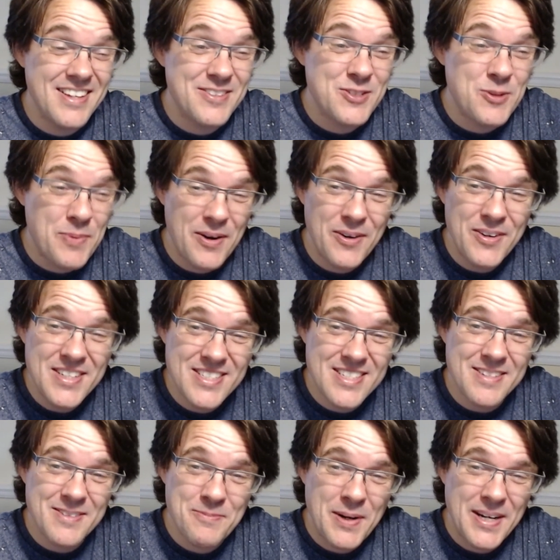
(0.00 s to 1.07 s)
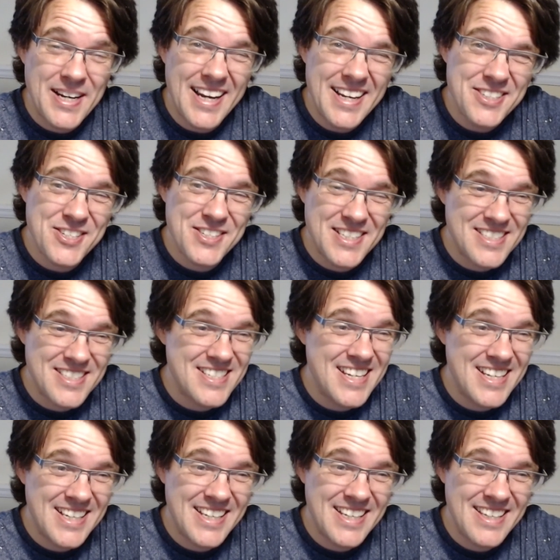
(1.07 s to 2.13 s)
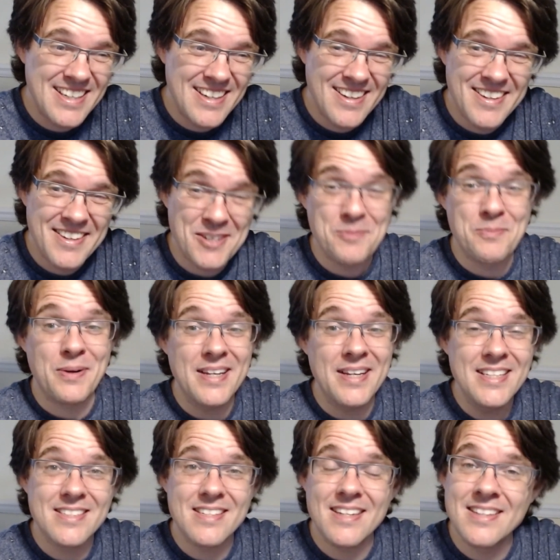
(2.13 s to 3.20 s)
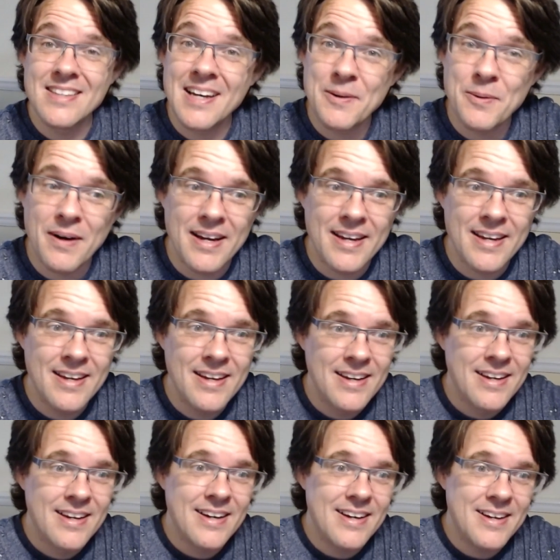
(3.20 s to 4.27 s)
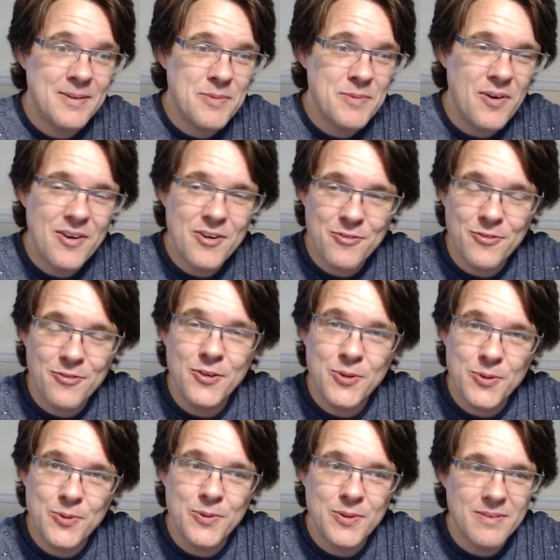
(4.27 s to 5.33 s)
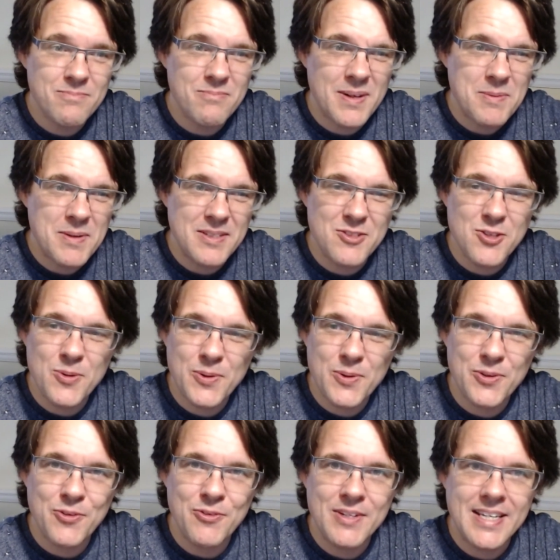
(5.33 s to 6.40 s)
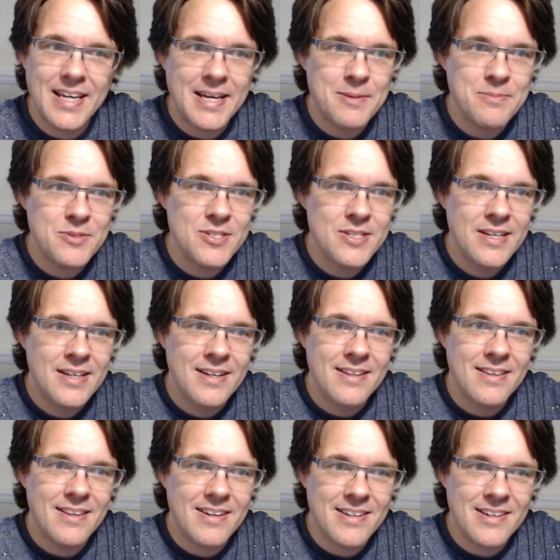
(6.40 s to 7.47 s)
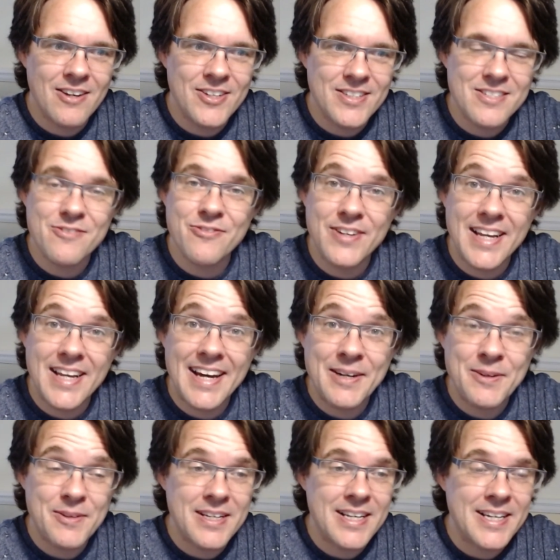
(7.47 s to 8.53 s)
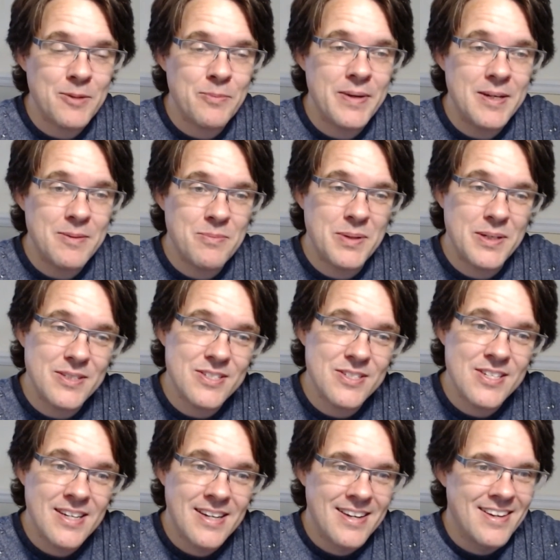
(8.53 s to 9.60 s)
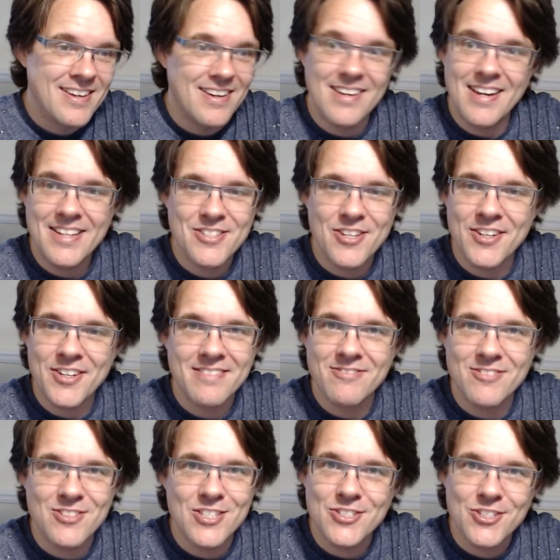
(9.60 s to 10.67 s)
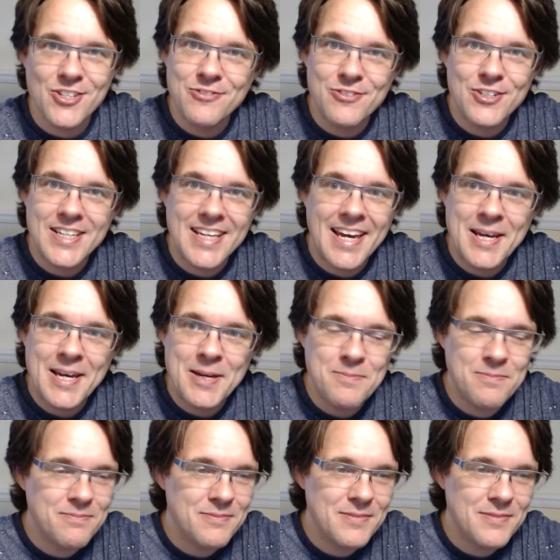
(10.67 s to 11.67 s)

to be honest, my collection is nearly complete in that way. There are a few, maybe 2 or 3 games that I'd like to fill it out a little bit, but unless I discover a game,